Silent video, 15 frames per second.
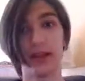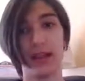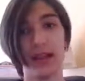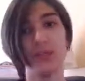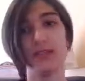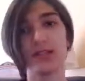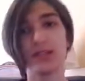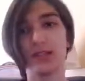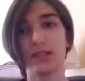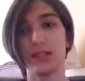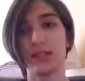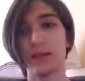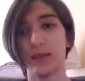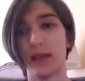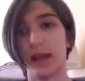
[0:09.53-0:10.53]
and I'm using a
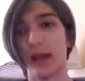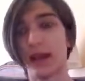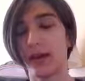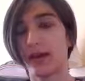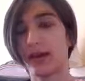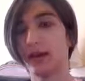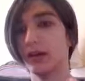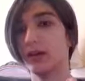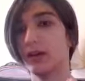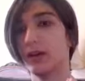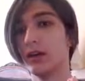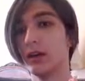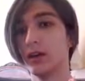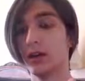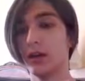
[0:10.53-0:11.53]
team that
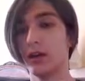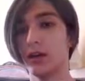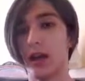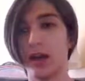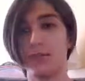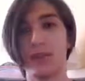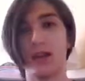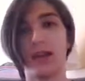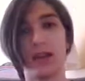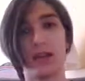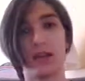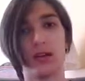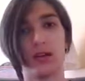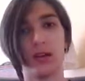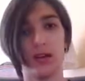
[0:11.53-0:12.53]
I
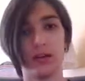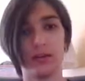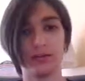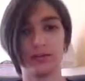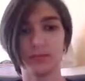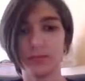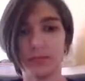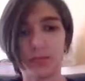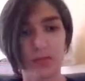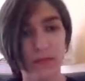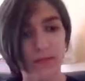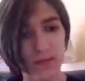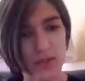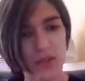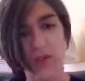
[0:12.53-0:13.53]
made
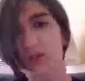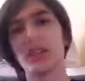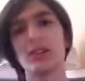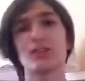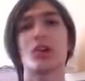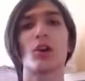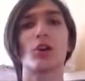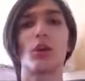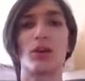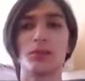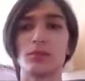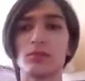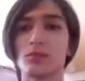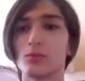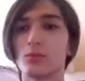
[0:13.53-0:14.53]
2 days ago, and I've
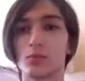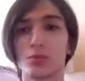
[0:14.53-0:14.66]
been